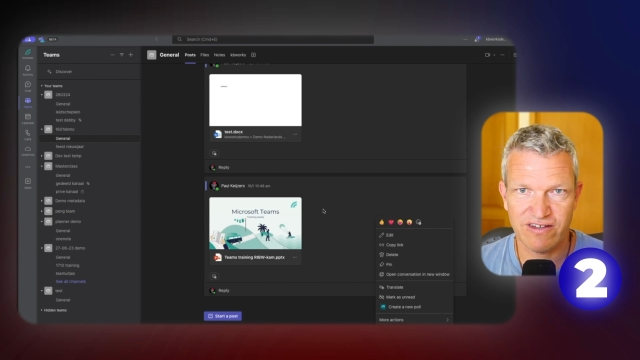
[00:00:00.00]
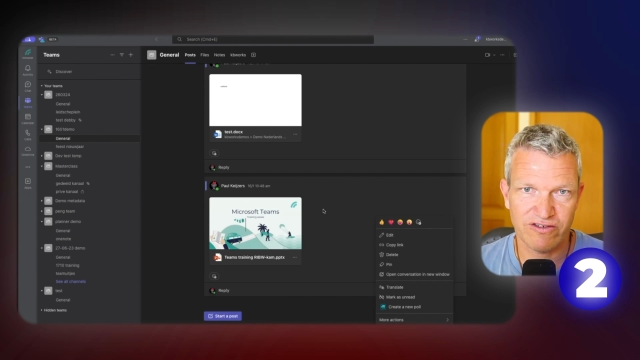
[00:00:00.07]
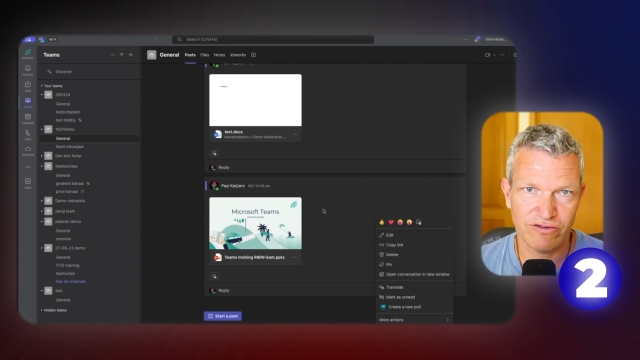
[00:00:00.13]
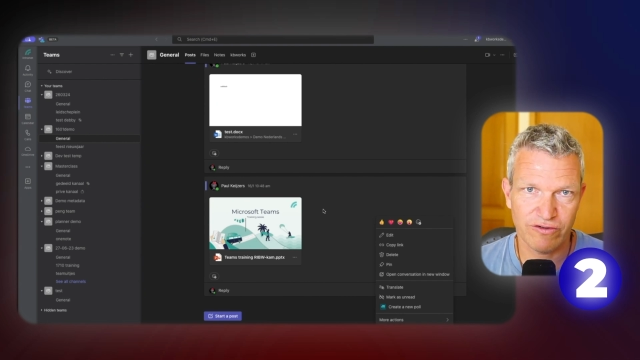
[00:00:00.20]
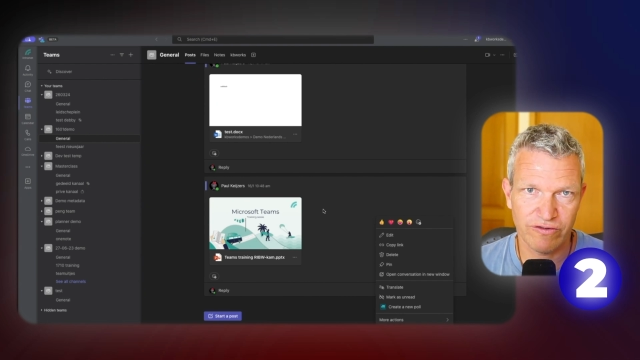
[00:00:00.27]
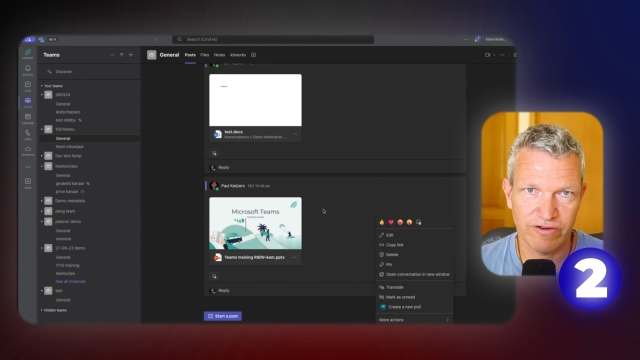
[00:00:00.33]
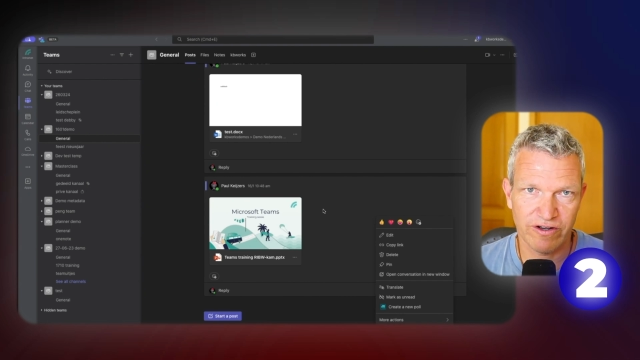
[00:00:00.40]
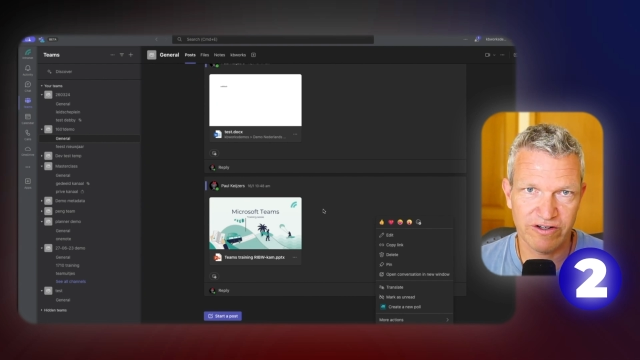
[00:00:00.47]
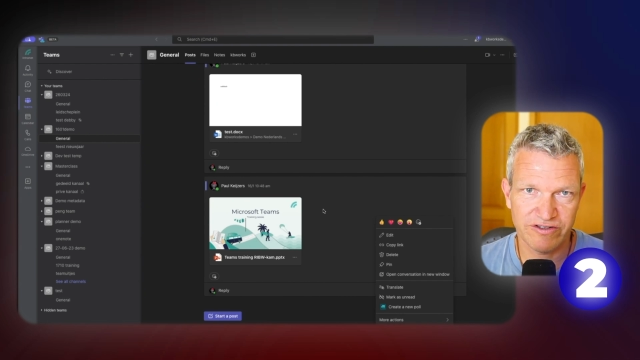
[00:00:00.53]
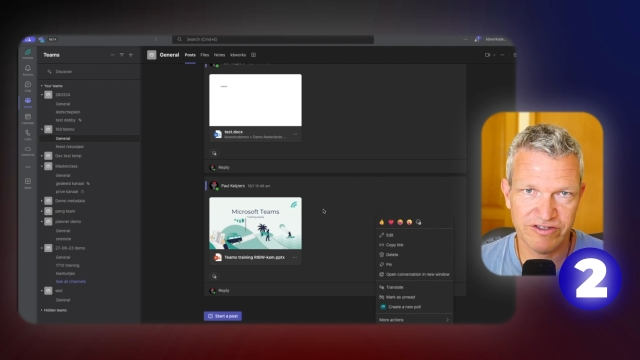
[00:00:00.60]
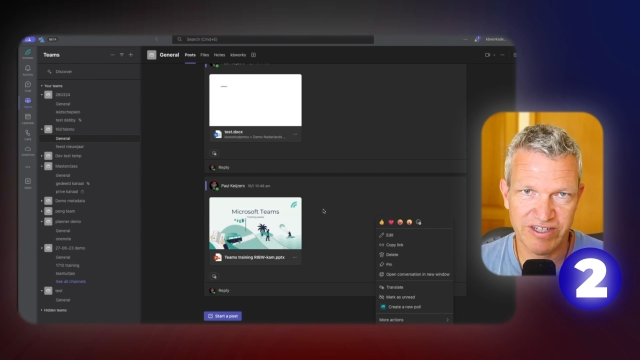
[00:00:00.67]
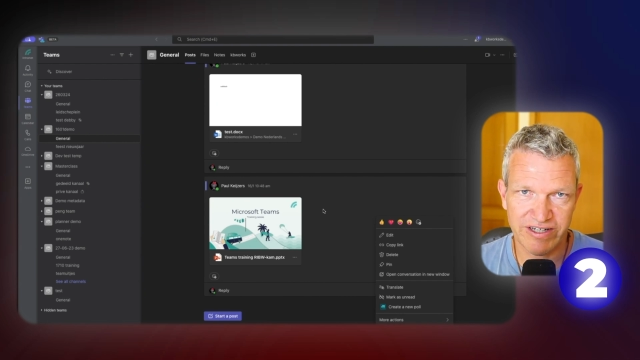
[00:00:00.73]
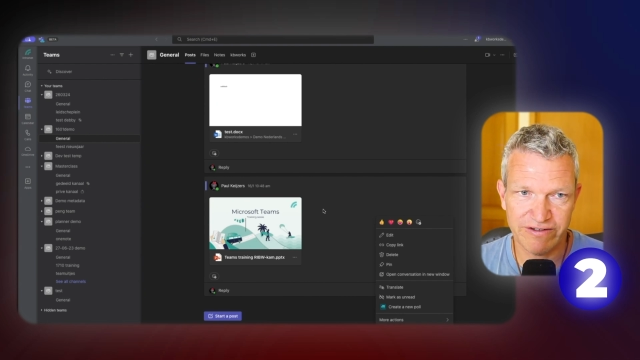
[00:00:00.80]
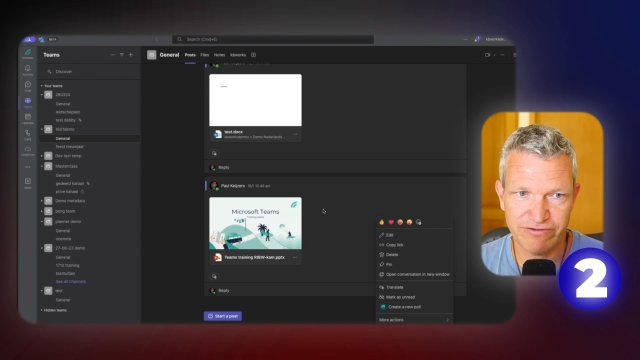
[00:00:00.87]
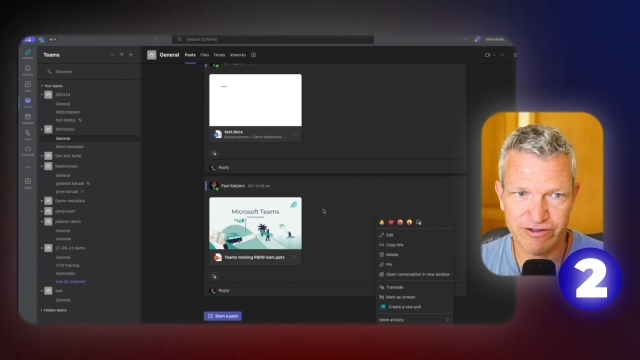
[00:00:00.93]
so uh,
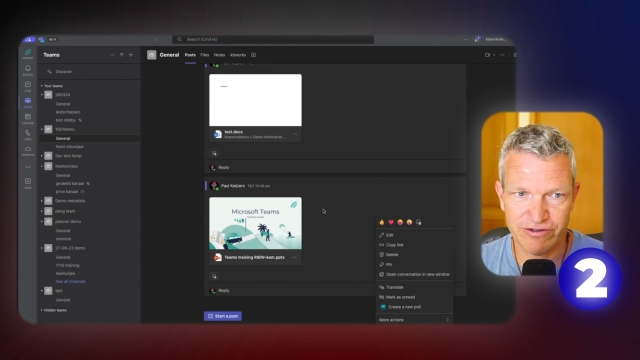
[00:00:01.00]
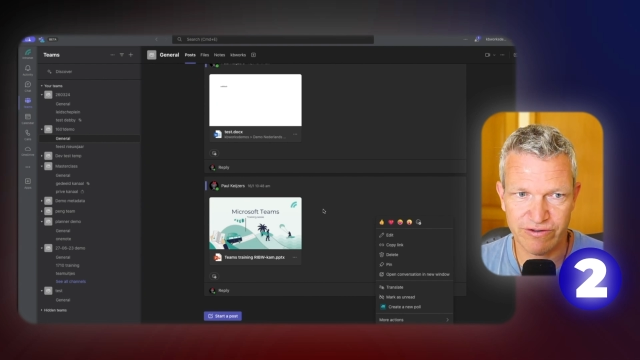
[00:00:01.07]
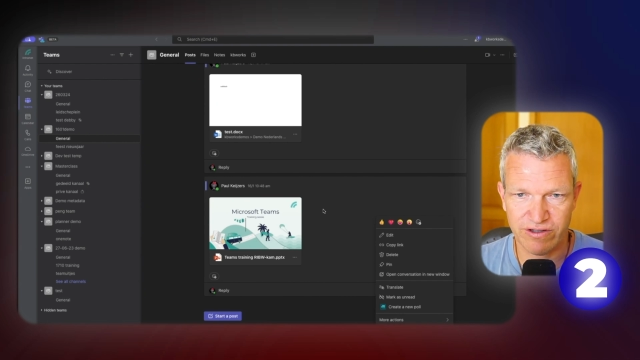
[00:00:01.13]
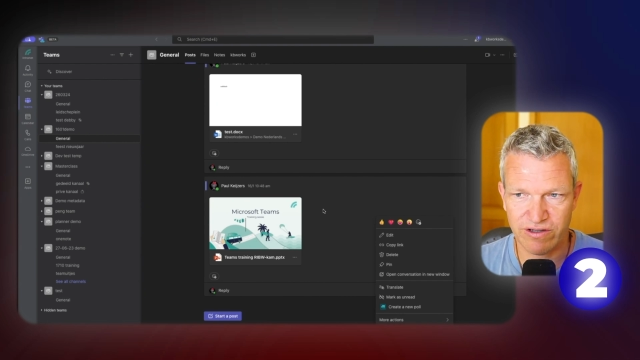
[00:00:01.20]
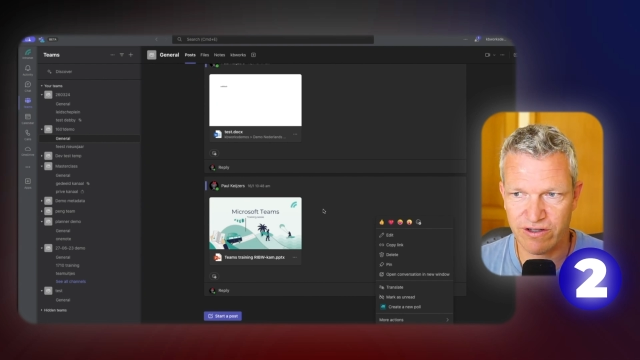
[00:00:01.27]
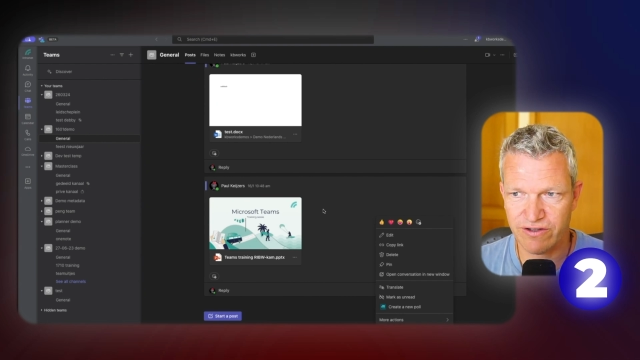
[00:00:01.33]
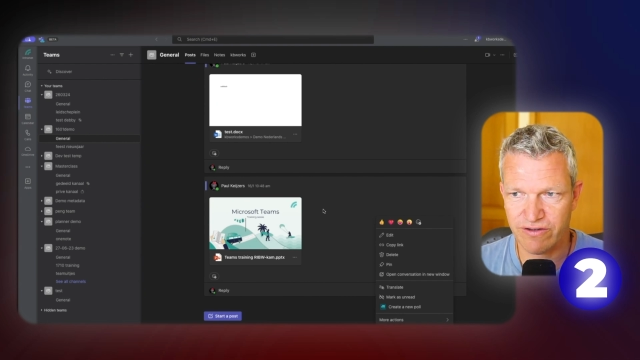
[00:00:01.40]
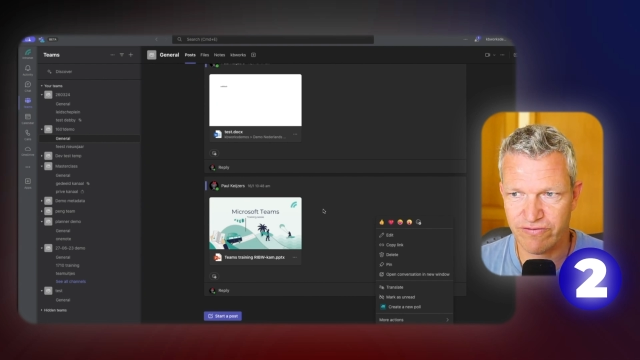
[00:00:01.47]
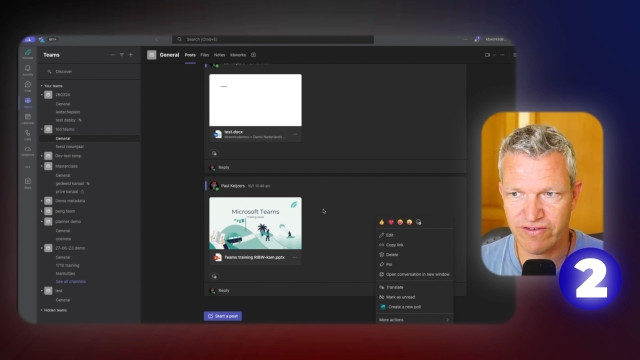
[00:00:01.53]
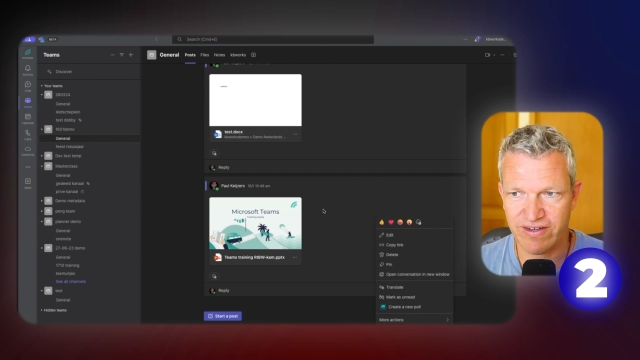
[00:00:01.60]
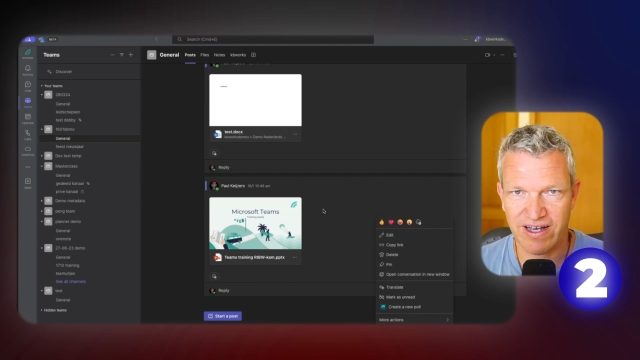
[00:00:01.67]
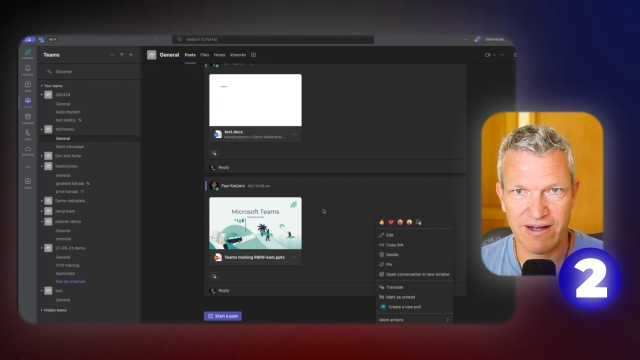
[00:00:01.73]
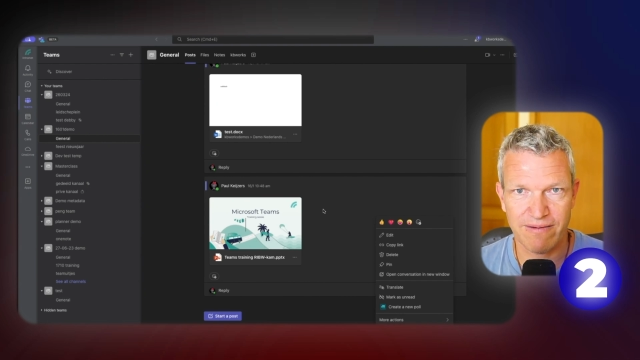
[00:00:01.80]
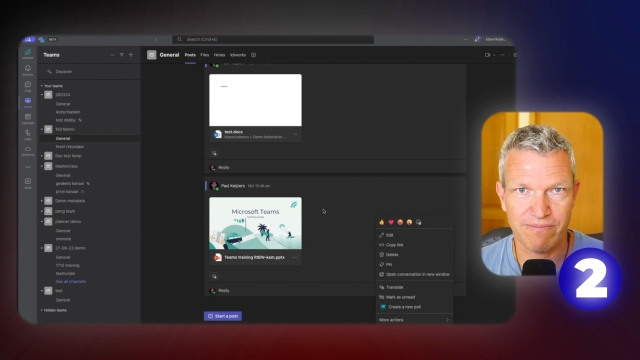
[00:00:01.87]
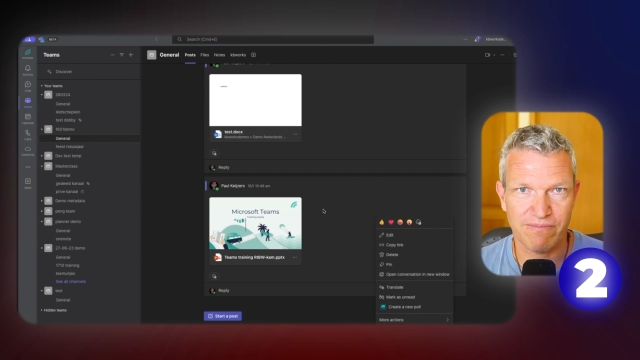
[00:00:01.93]
saves you a lot of
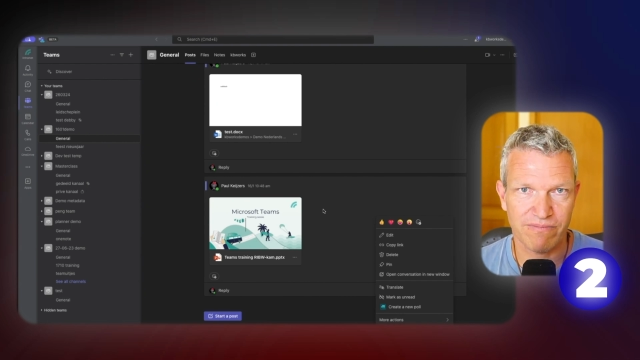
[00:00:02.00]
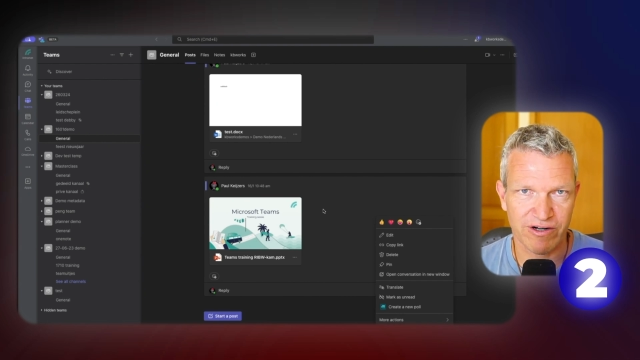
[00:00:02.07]
time